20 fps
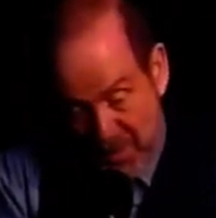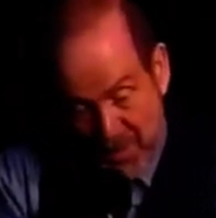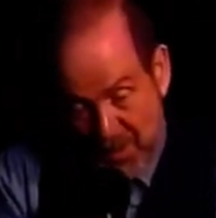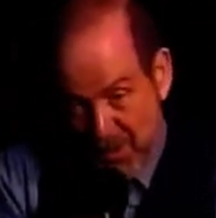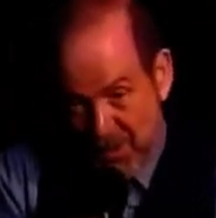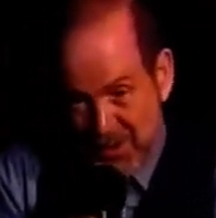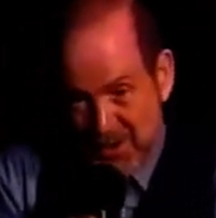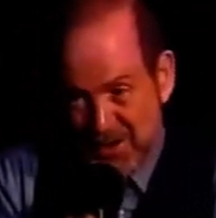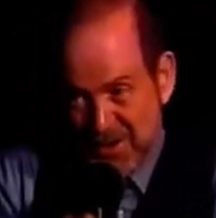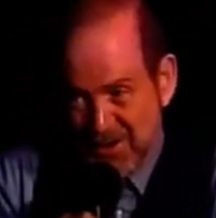
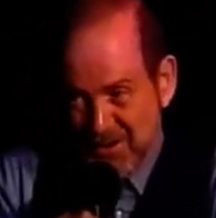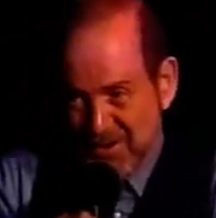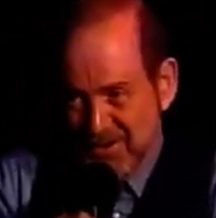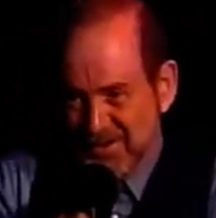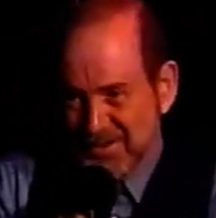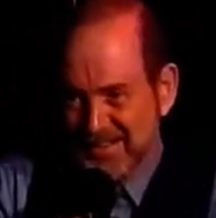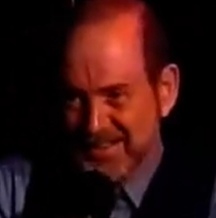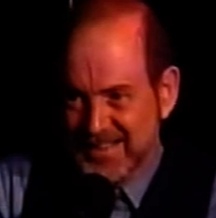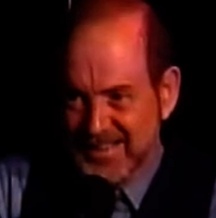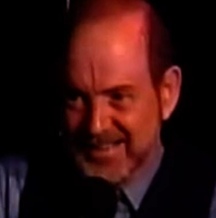Oh no.
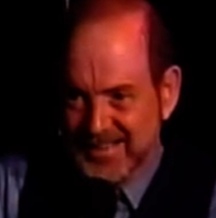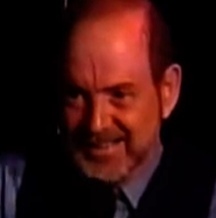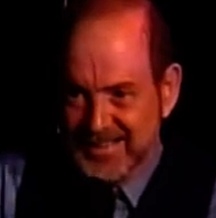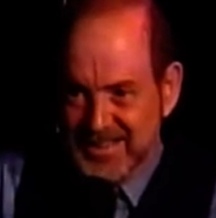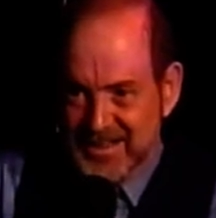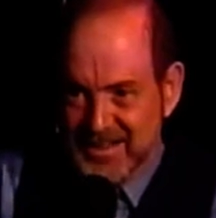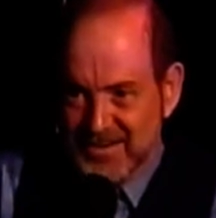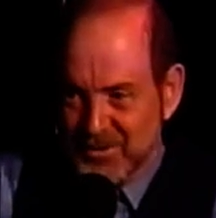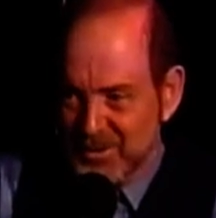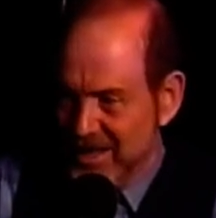
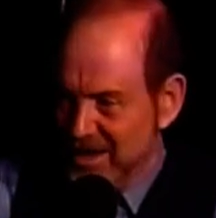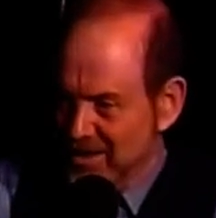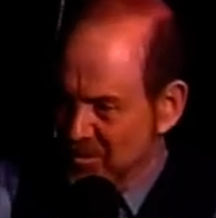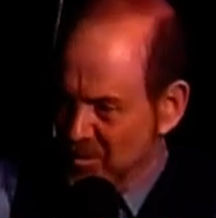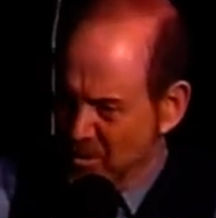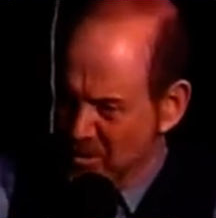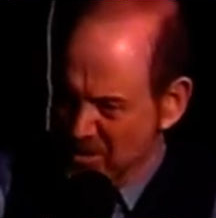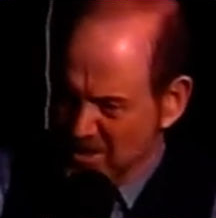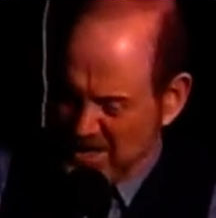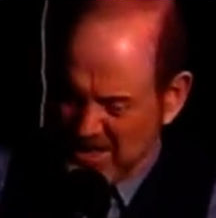Without
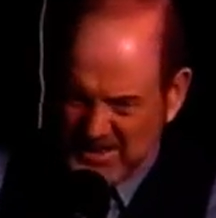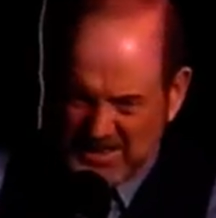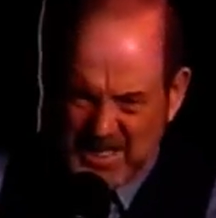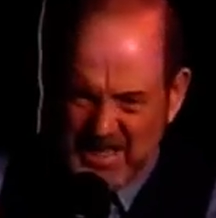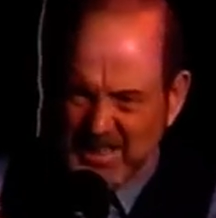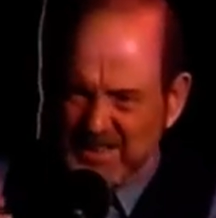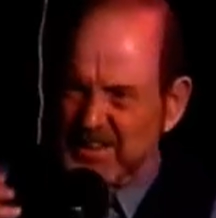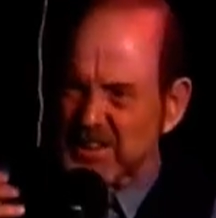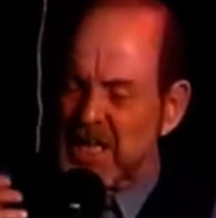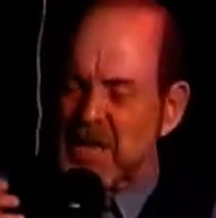warning, Nina
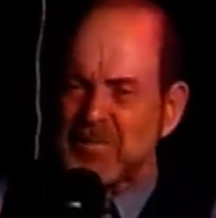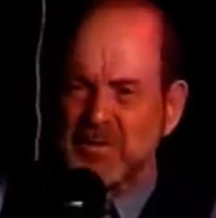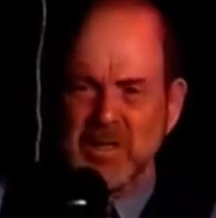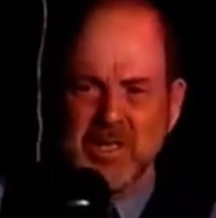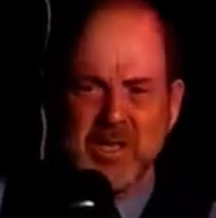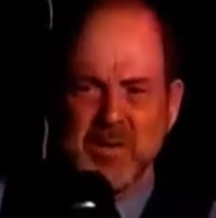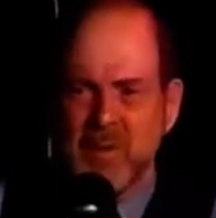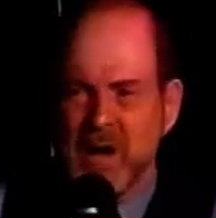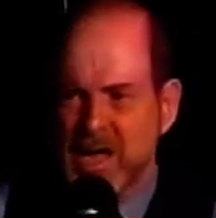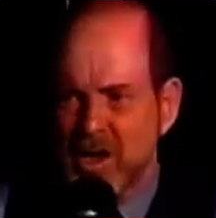leaped
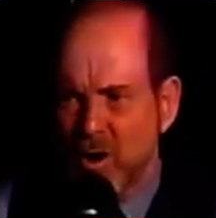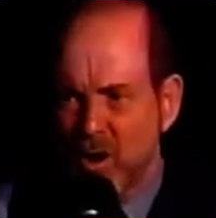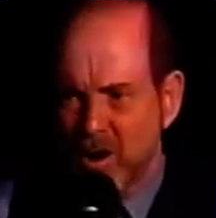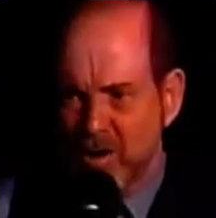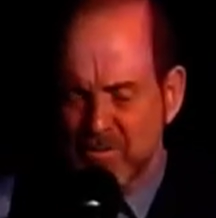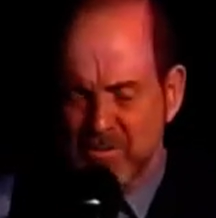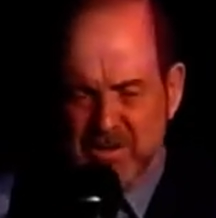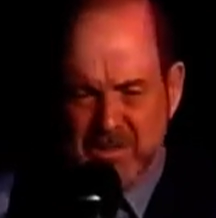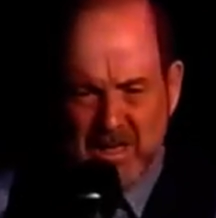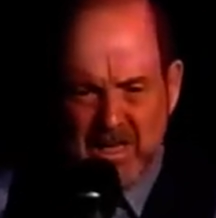into my
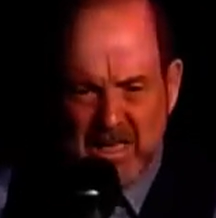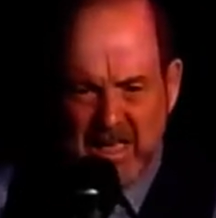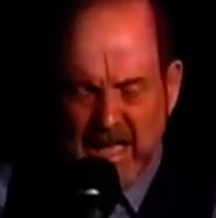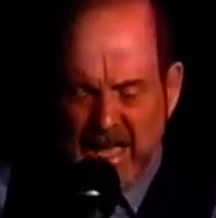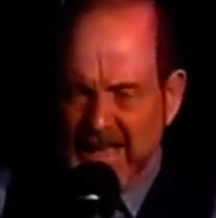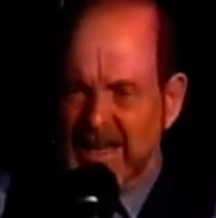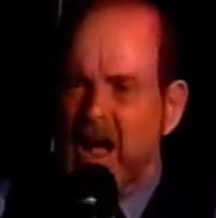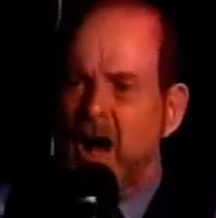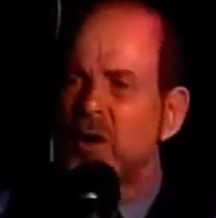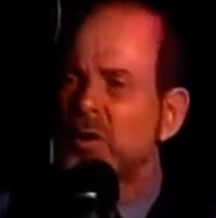arms,
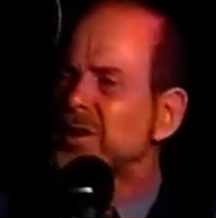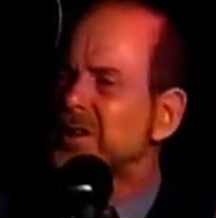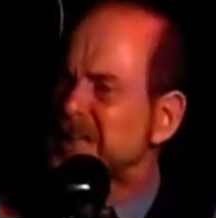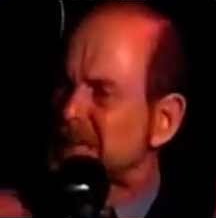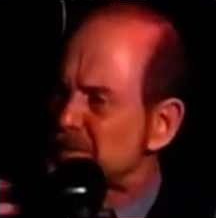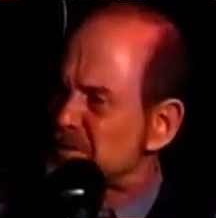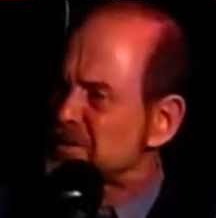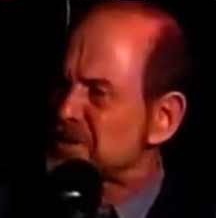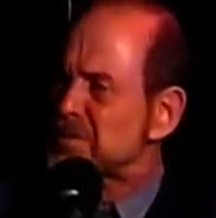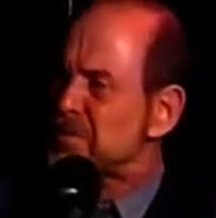and our
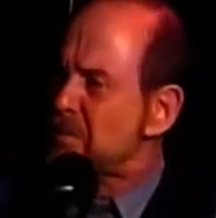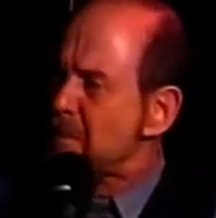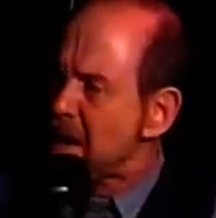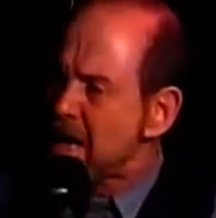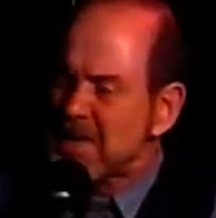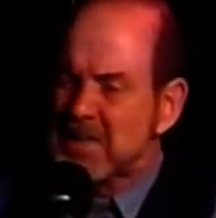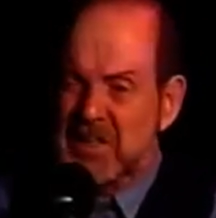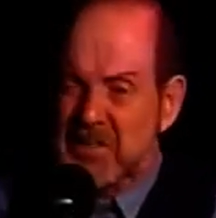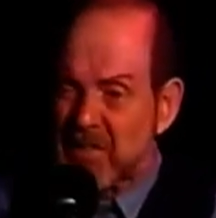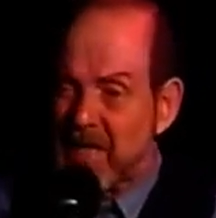lips met
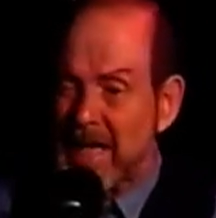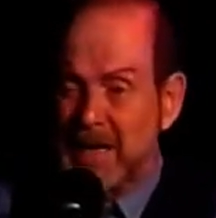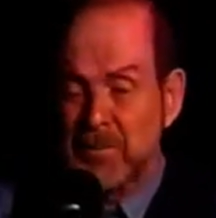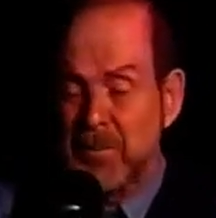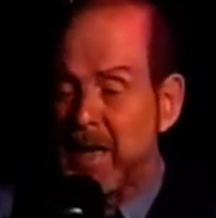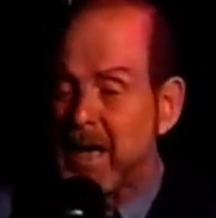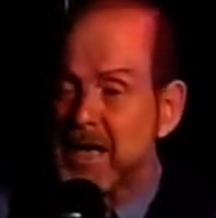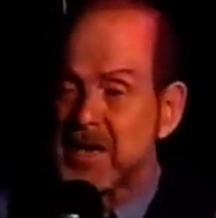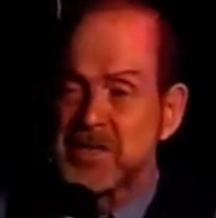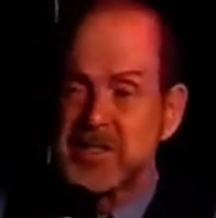in that
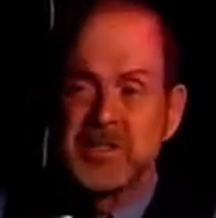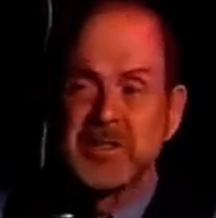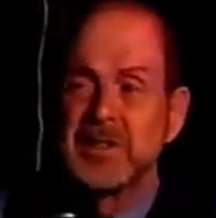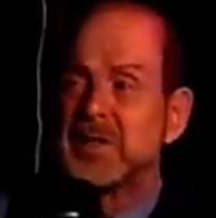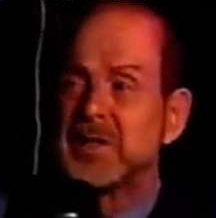passionate